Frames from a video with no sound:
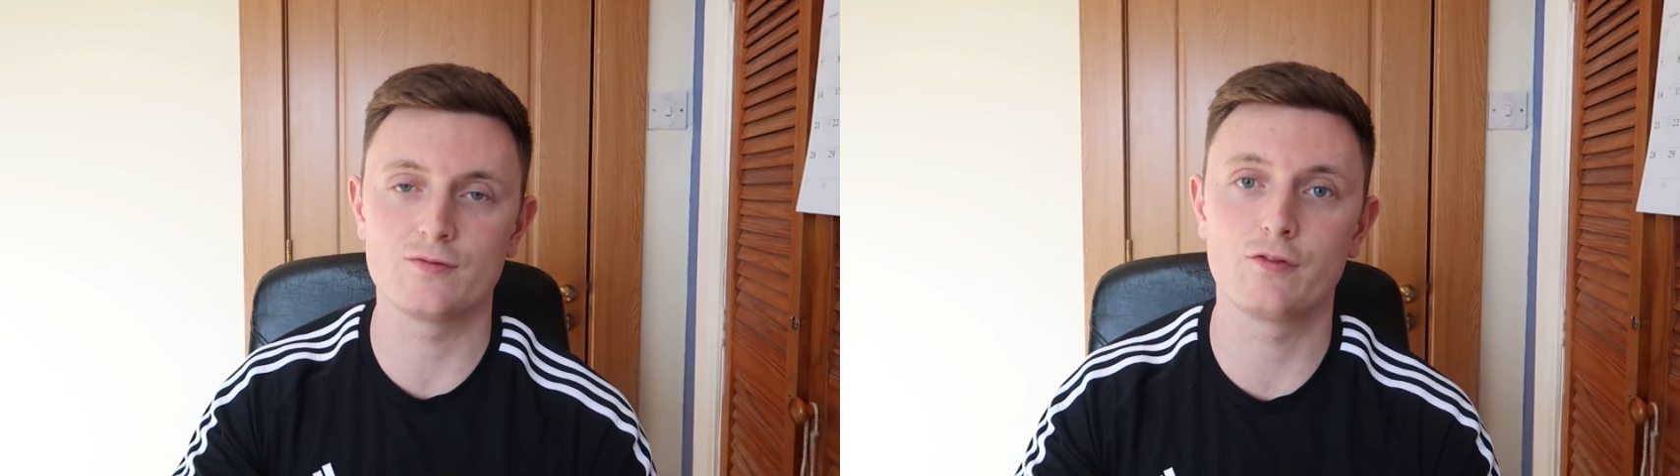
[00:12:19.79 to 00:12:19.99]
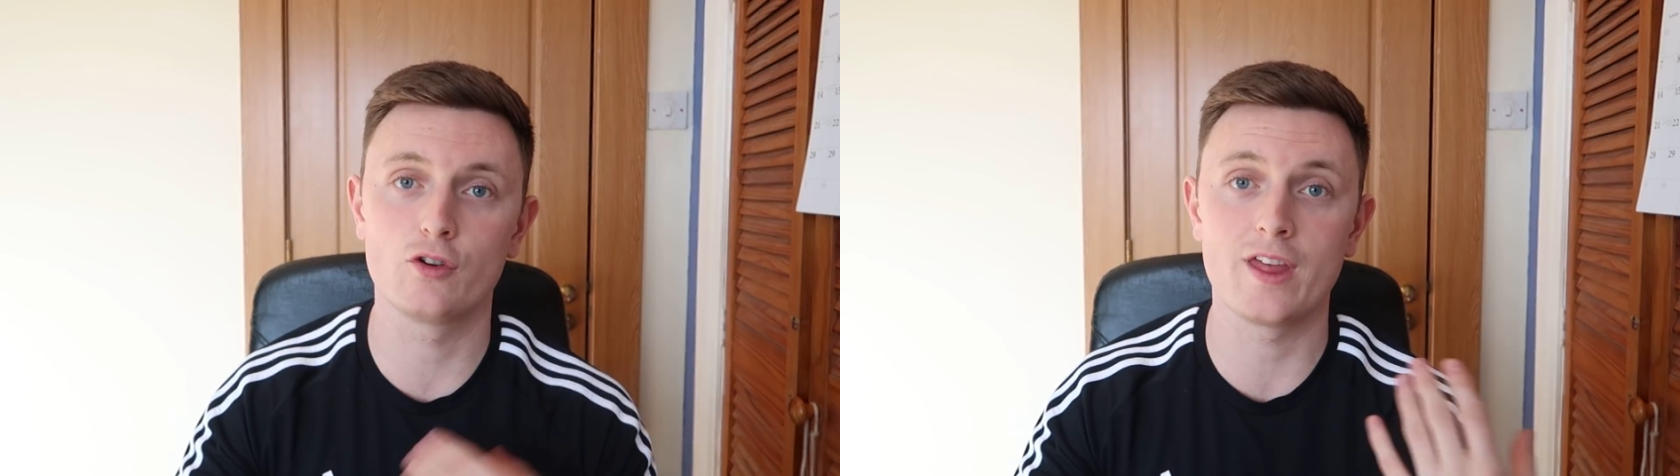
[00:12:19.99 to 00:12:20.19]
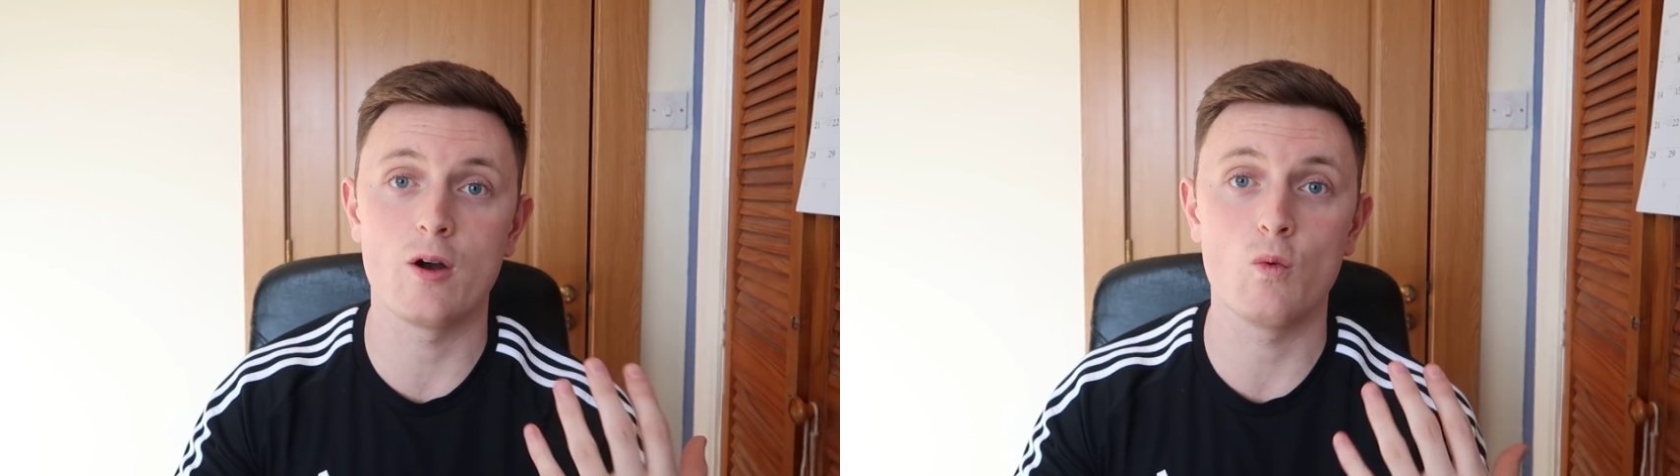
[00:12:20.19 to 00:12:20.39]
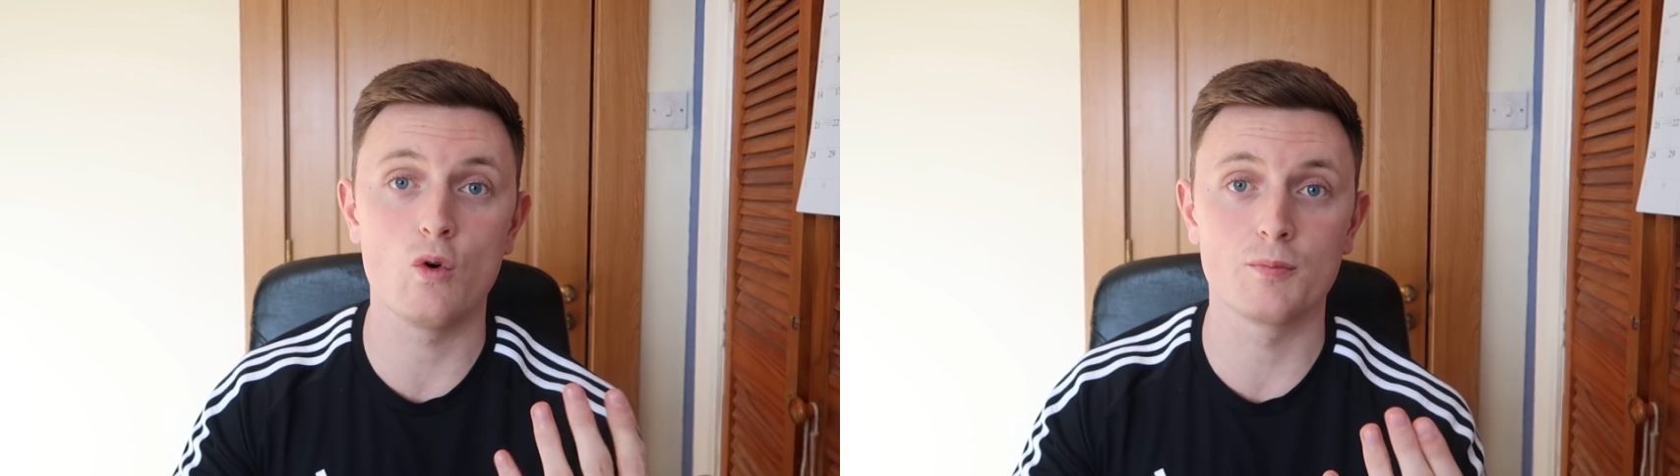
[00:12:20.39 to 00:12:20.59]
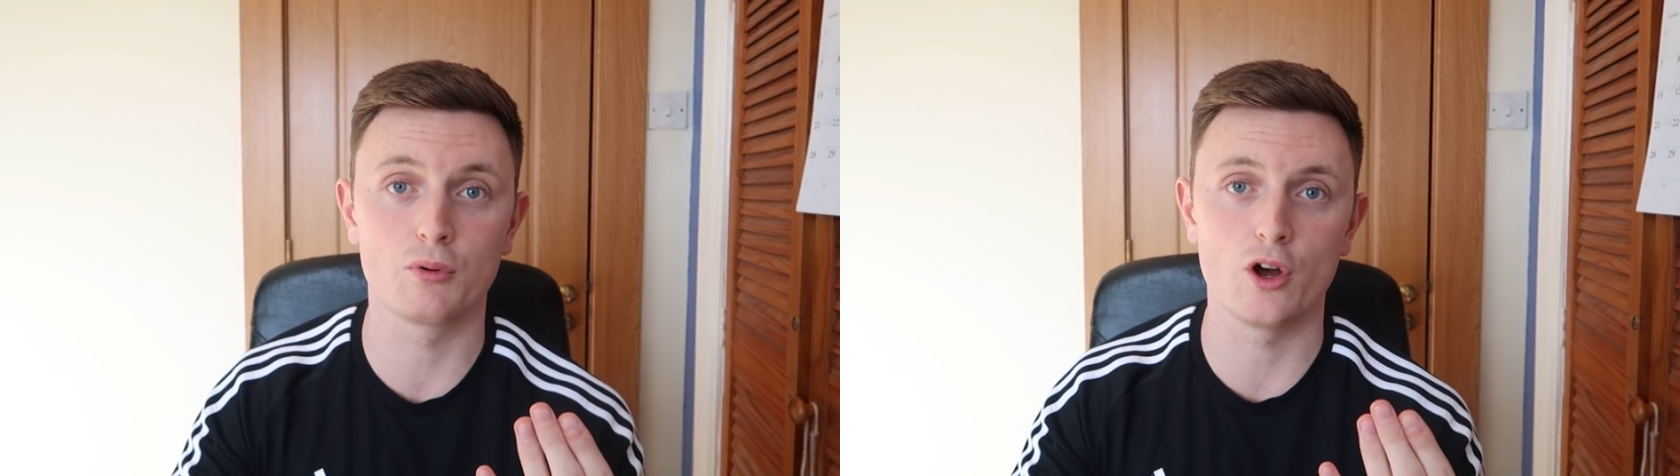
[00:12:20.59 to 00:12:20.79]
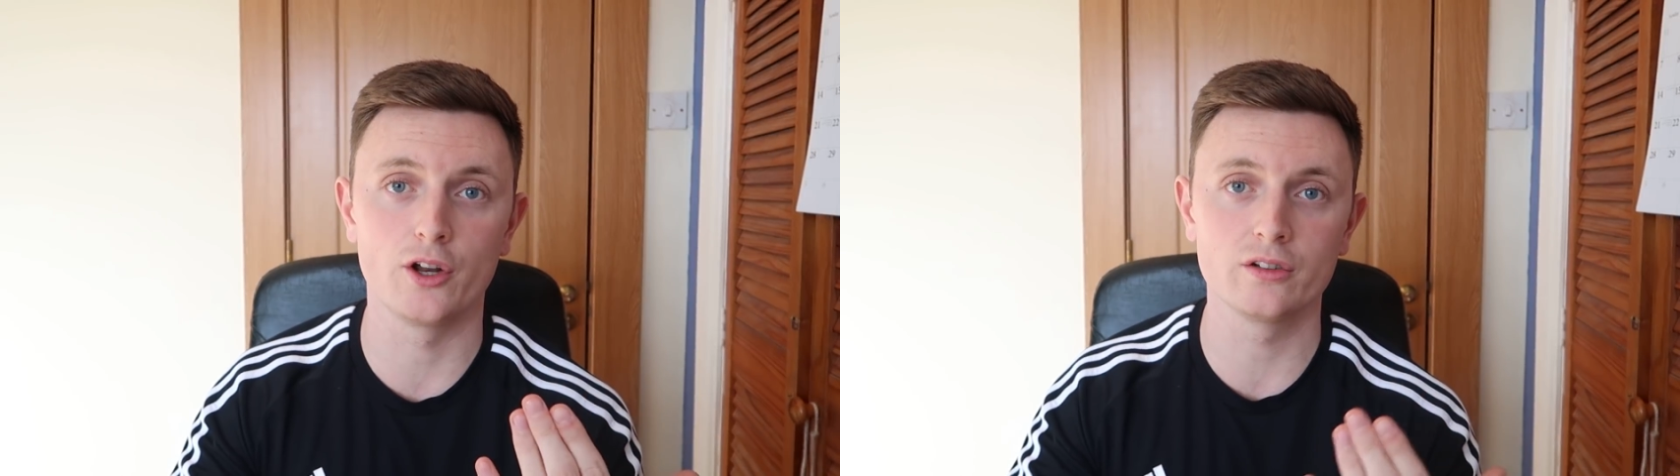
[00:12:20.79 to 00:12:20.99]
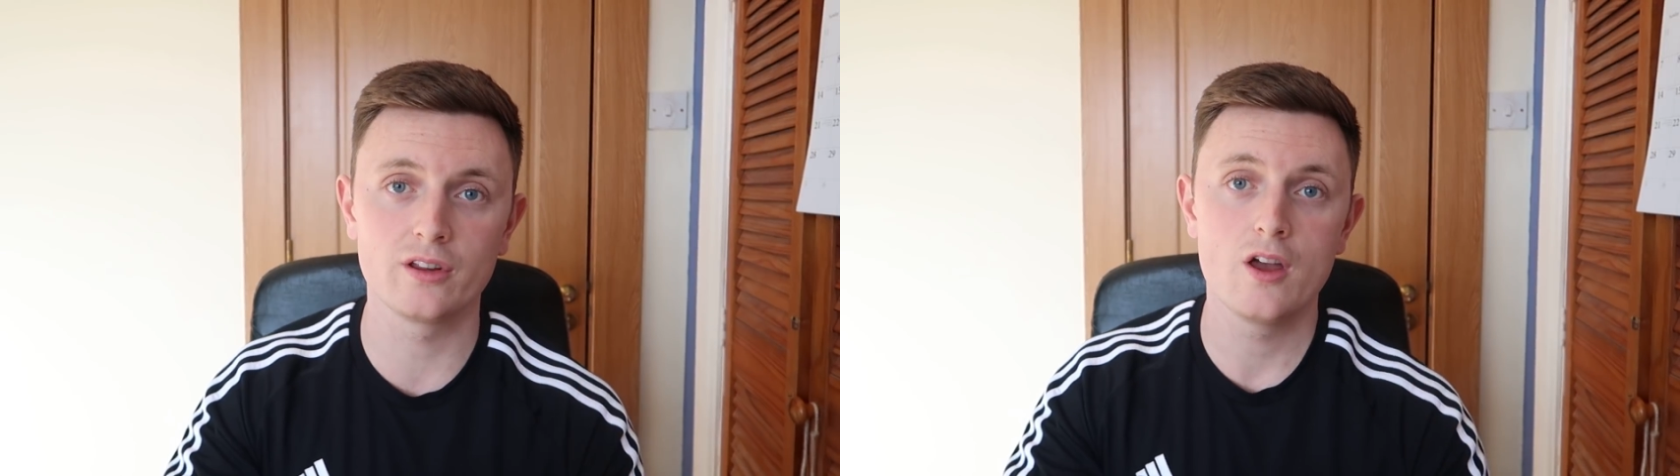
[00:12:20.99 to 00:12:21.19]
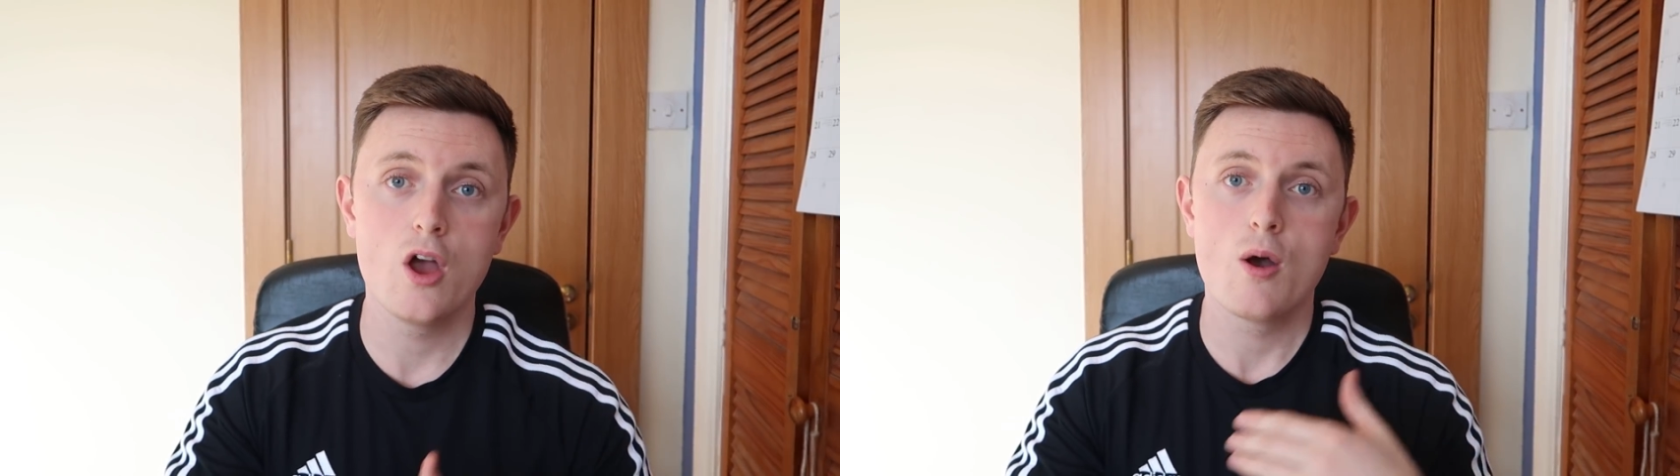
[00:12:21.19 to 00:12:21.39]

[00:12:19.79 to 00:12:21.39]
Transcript: for that one product,